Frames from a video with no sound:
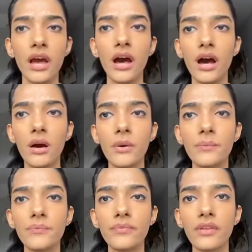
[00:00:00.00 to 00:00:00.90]

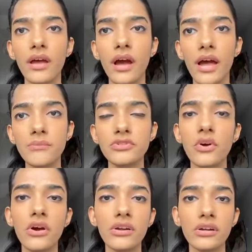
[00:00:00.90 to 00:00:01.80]
I'm
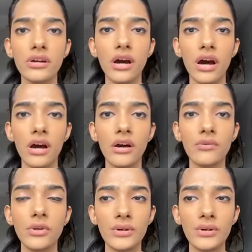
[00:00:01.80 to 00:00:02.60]
sure you